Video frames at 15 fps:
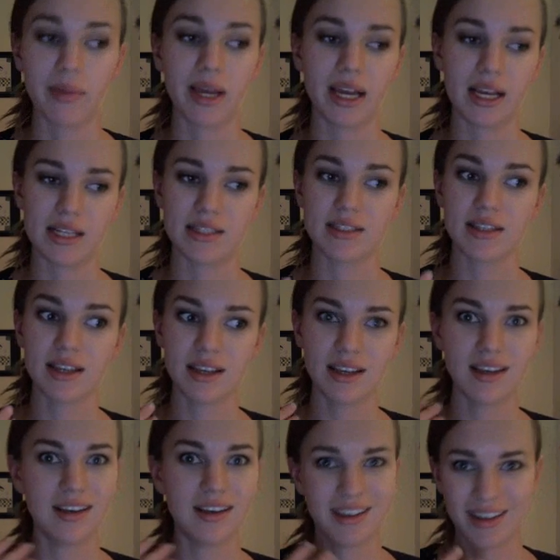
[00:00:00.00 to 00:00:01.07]
because
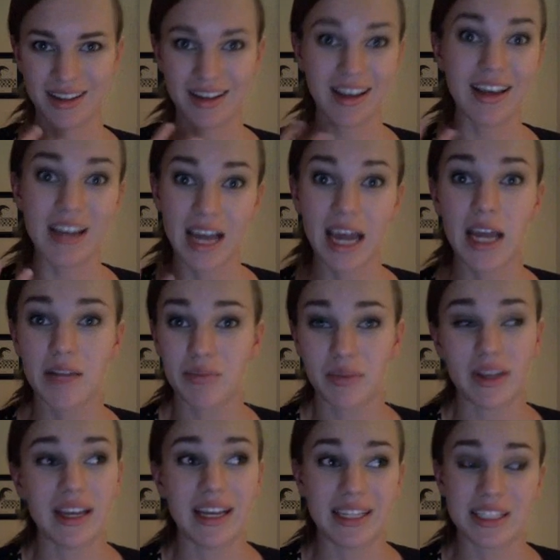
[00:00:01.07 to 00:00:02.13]

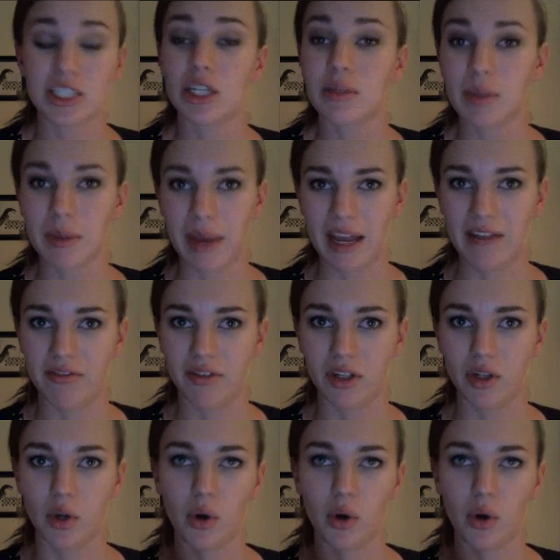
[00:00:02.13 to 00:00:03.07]
it's going to be painful,